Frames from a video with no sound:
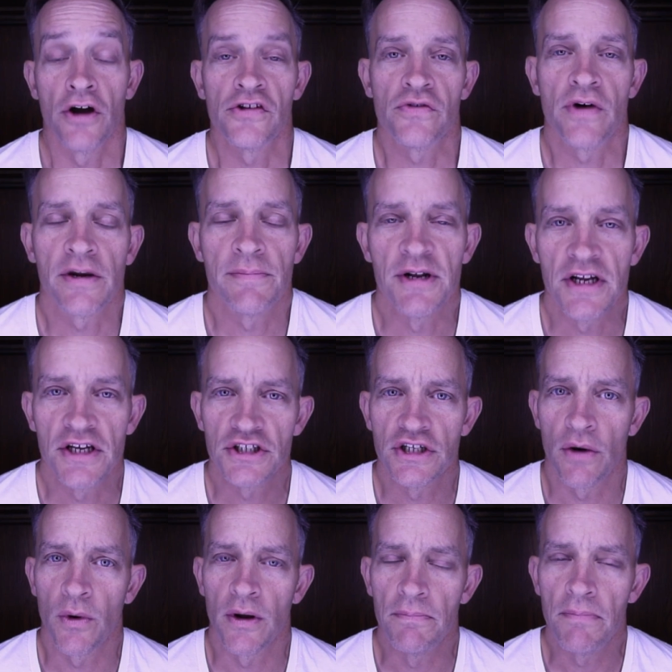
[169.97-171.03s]
On his recommendation,
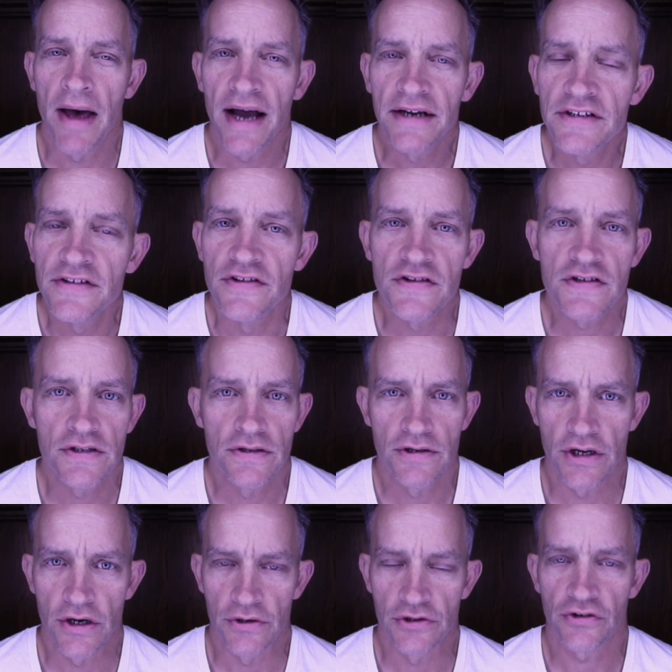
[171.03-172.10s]
I went back to the
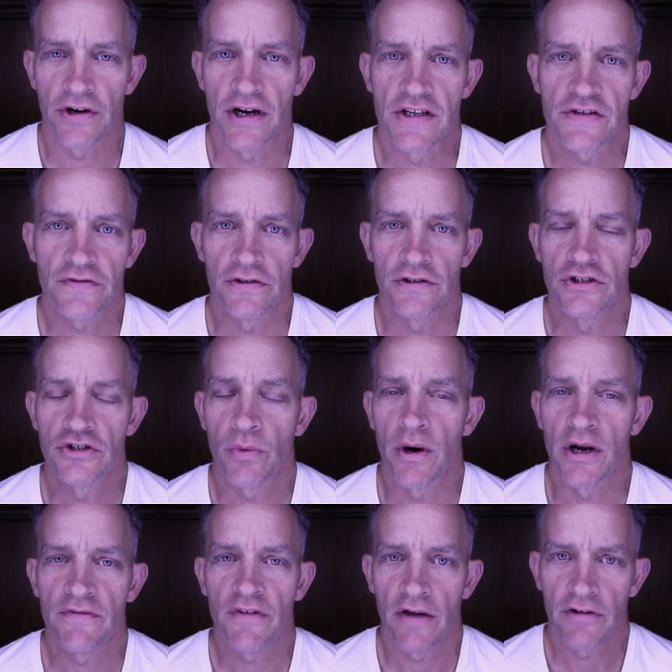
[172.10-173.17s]
studio and transferred
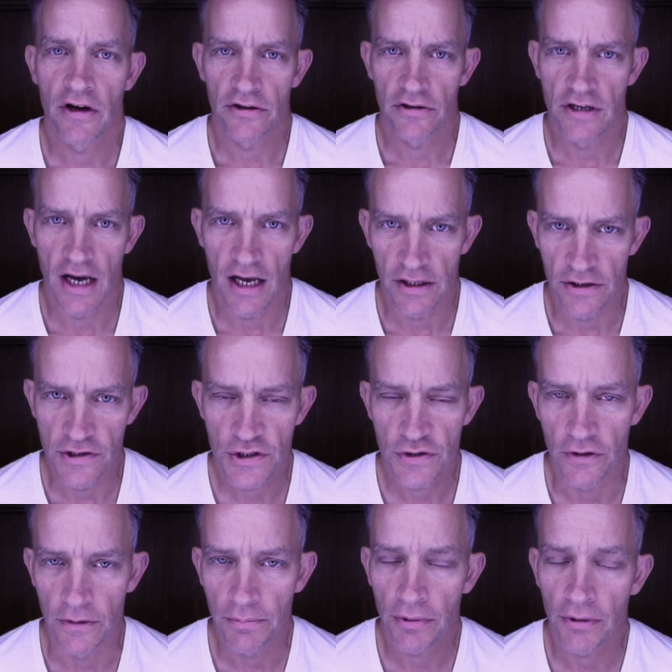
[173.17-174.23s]
$2,500
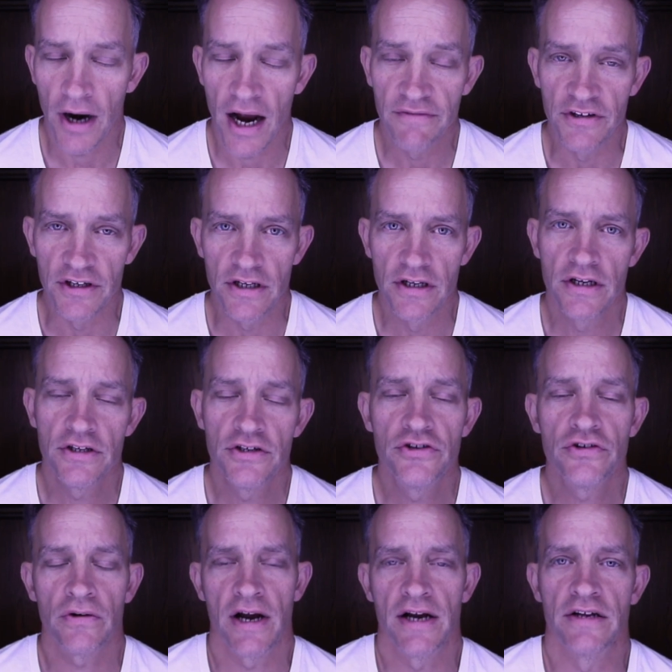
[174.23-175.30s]
to a private
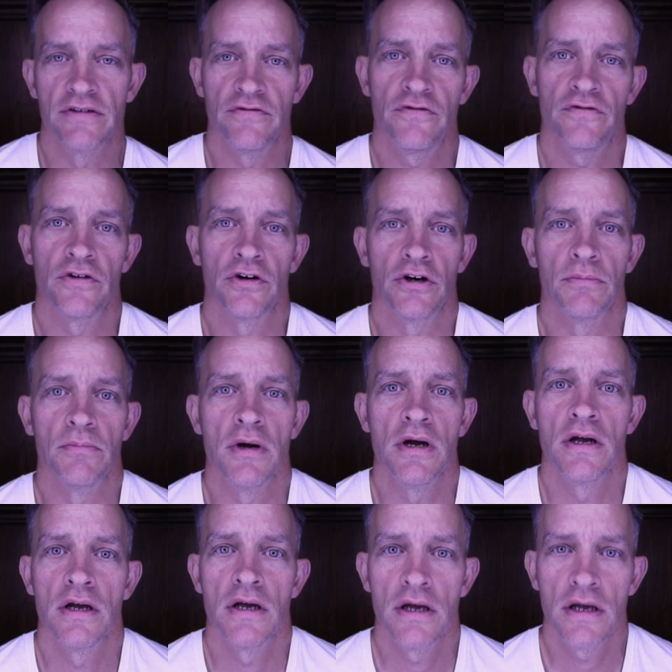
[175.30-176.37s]
trading firm
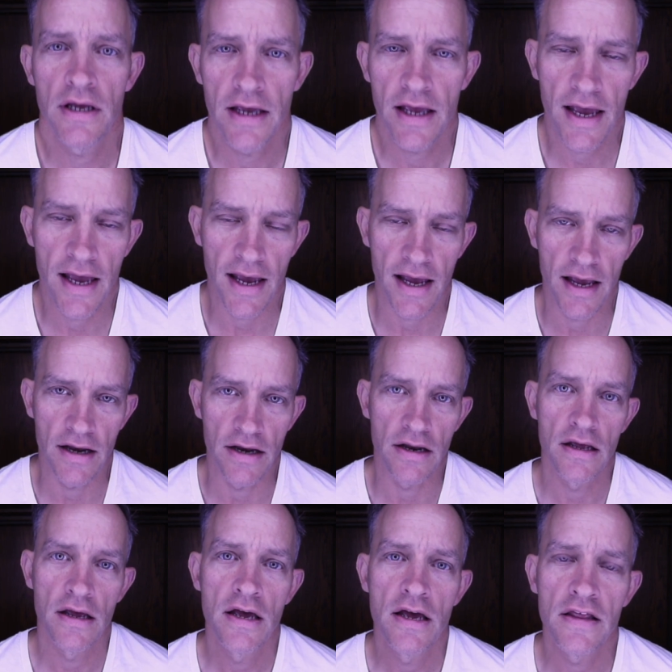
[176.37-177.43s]
and
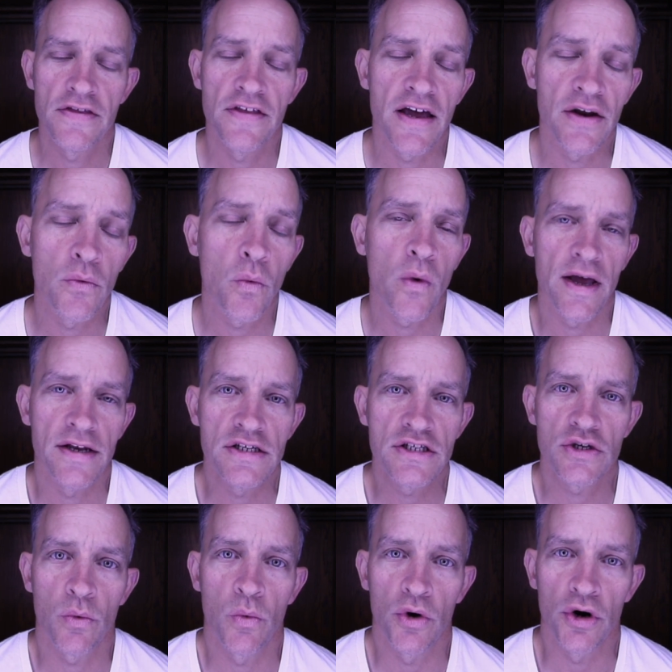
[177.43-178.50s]
then went
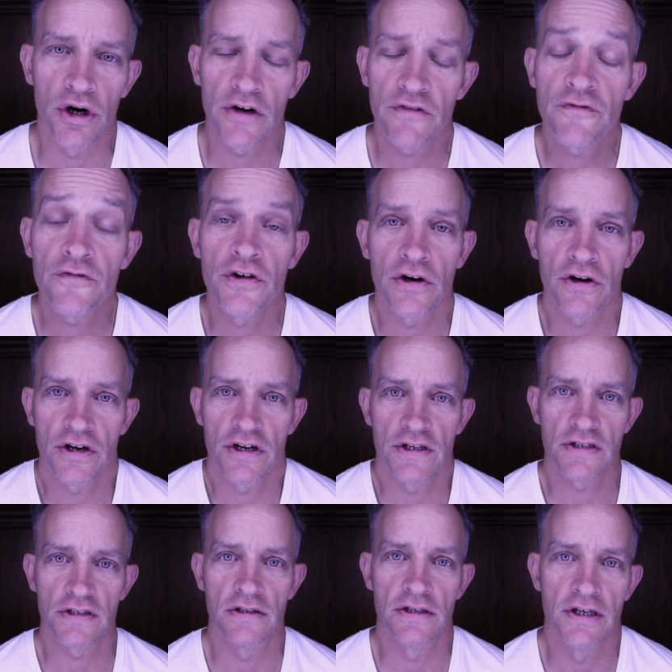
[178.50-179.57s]
to work
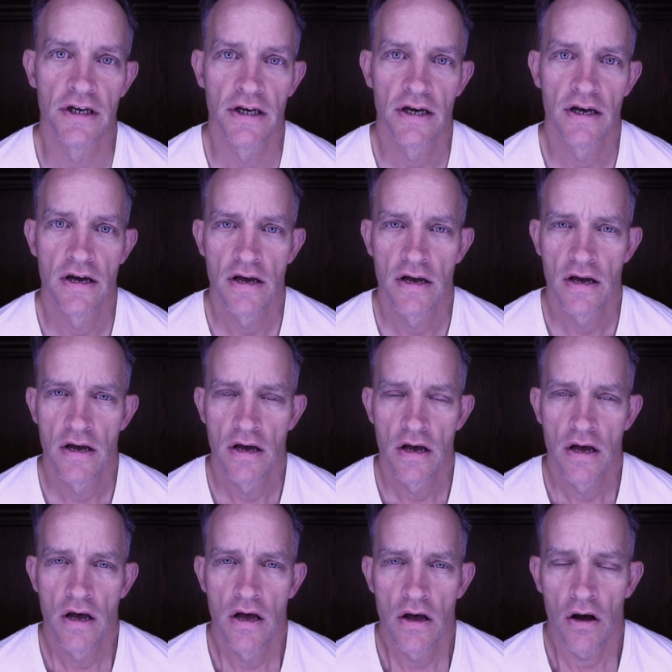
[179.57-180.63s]
furiously
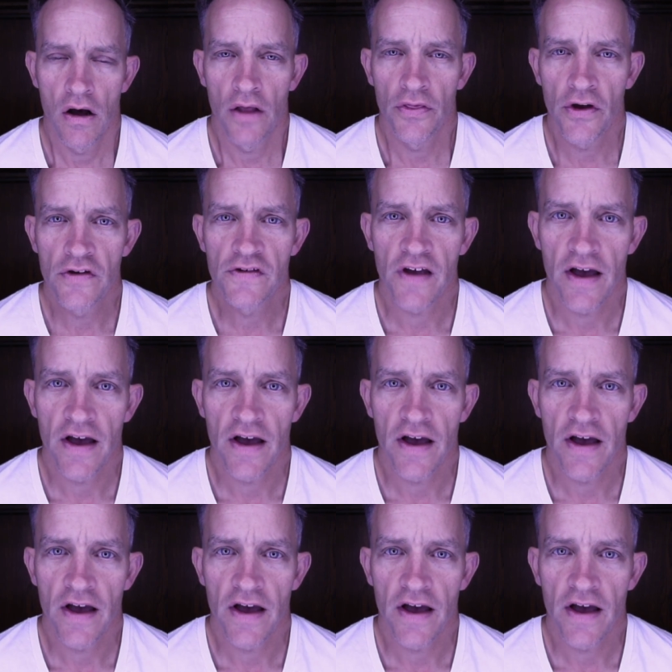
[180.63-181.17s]
on those